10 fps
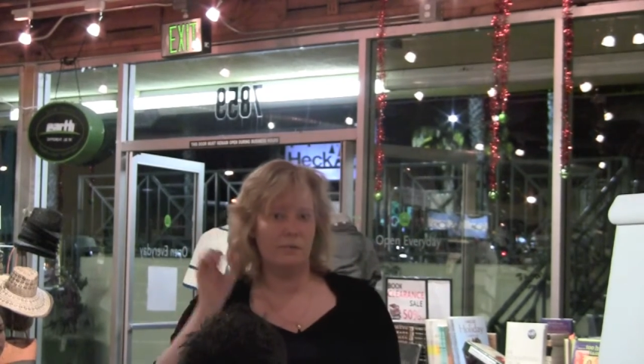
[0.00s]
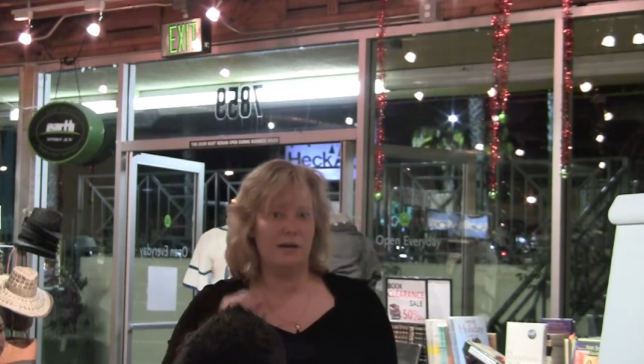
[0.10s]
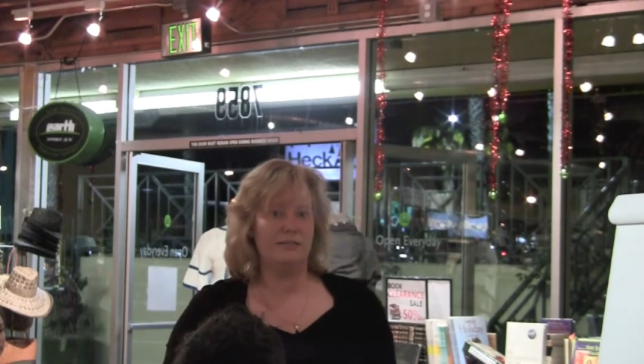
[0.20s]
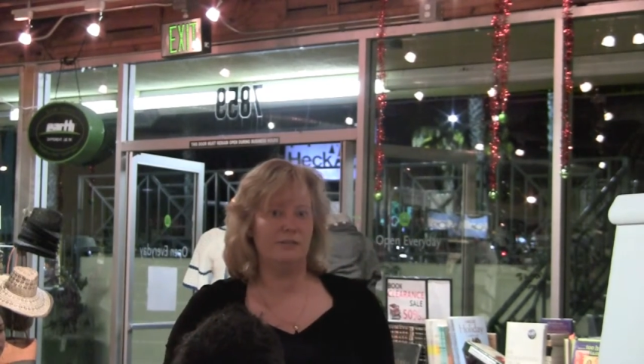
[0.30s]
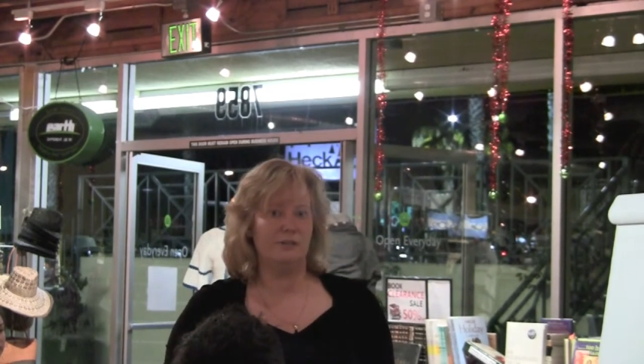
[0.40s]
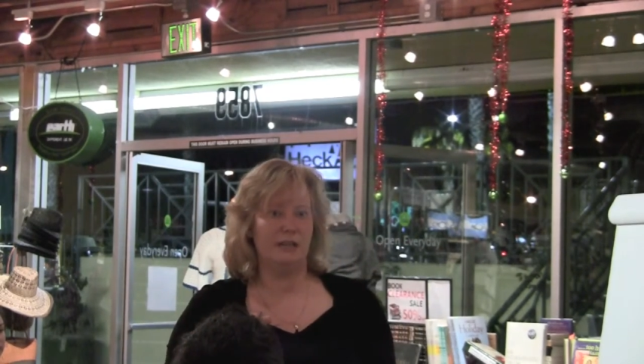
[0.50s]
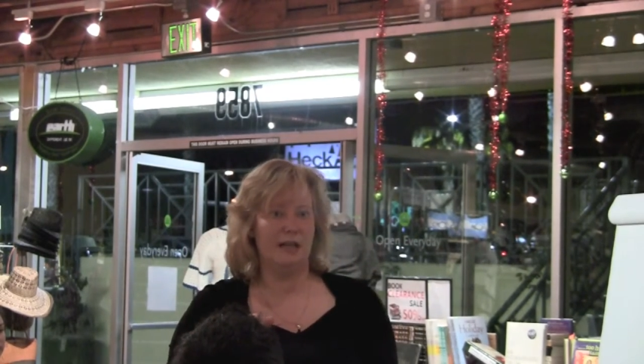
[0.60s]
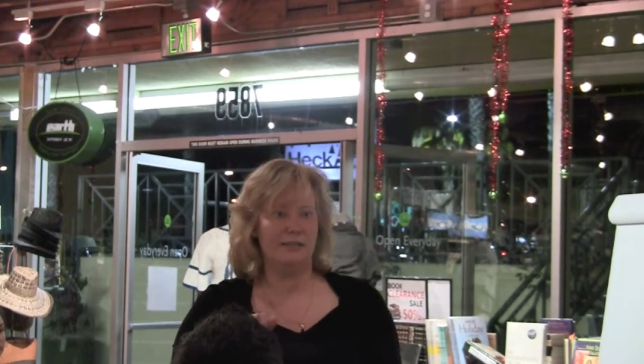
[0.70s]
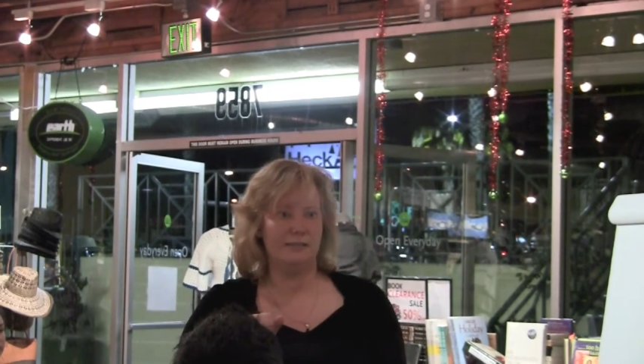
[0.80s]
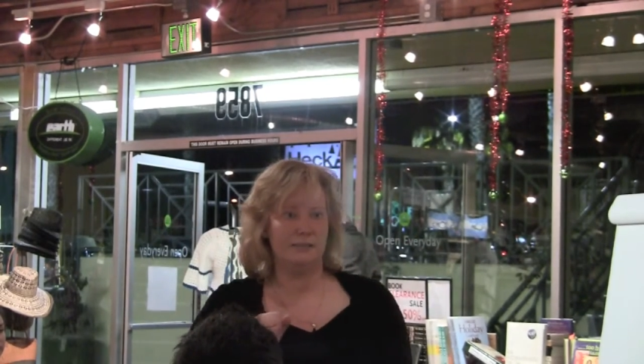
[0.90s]
ideal
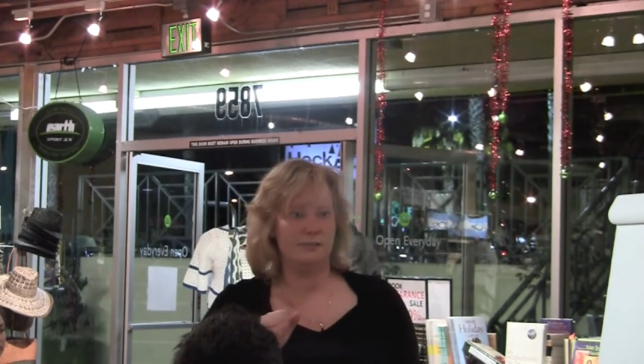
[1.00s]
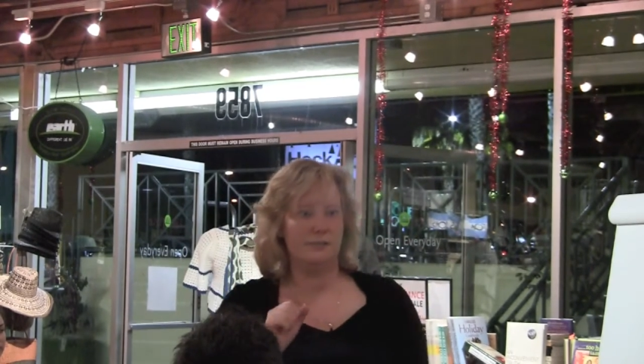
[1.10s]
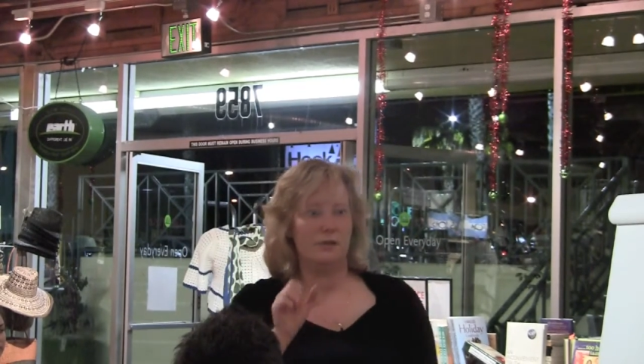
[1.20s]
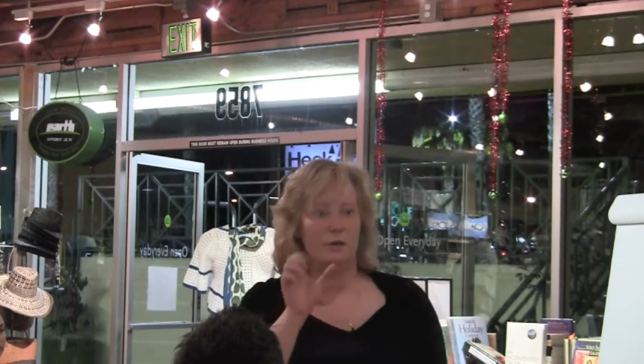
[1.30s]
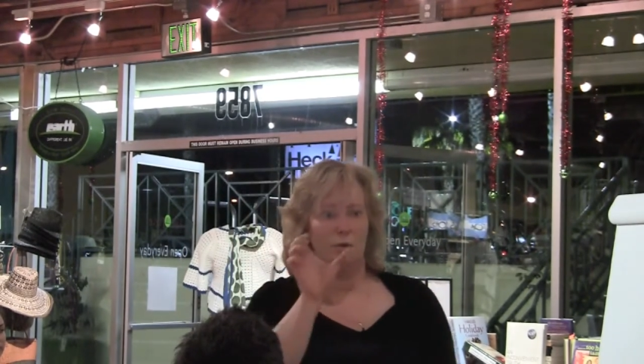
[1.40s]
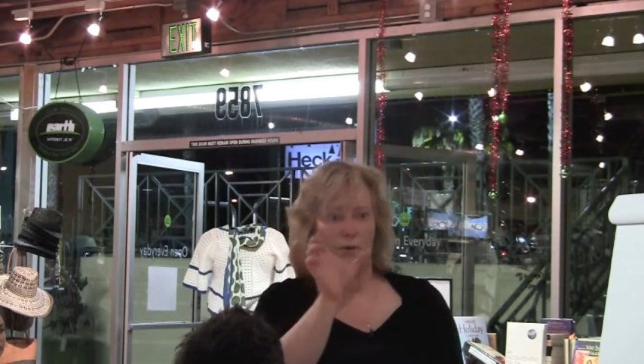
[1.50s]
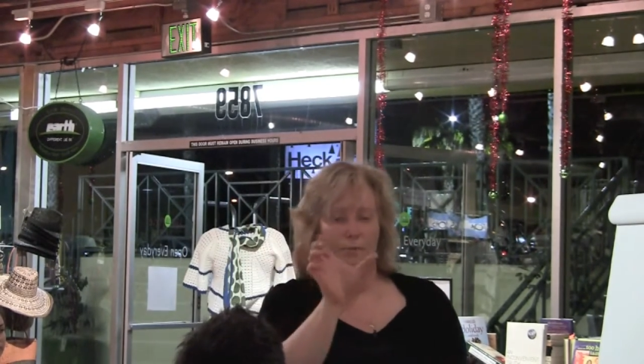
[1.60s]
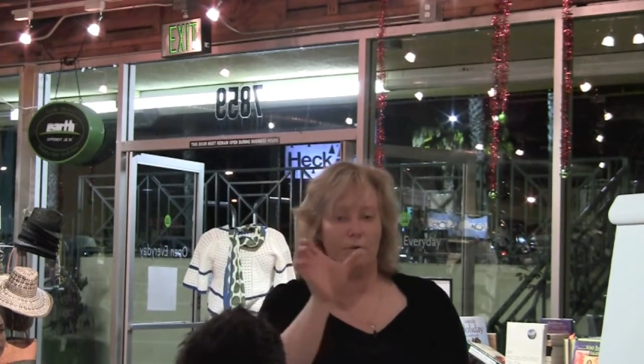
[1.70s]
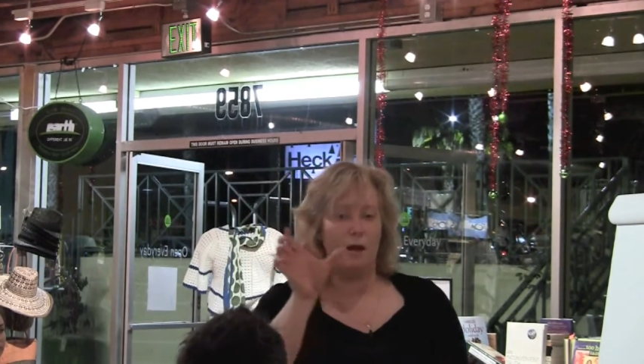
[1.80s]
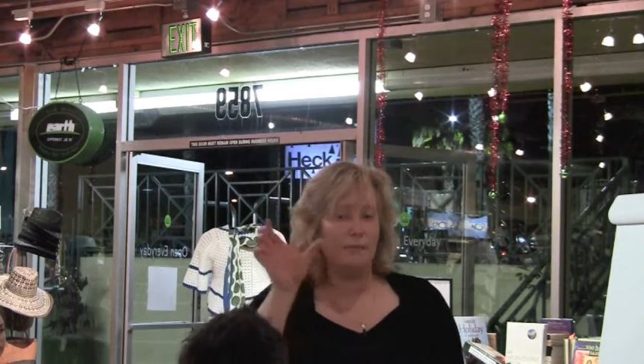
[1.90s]
client is,
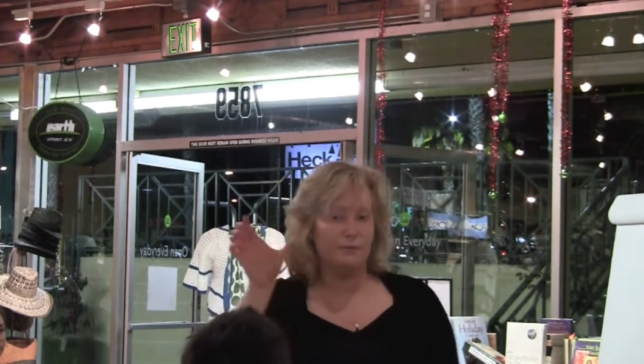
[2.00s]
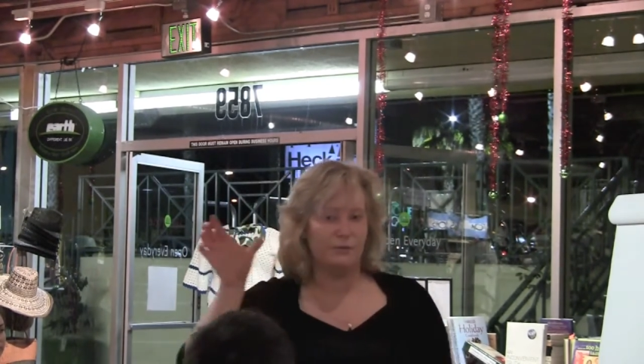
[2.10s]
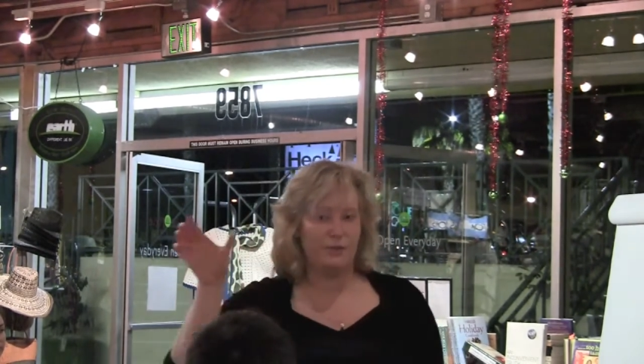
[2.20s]
what problems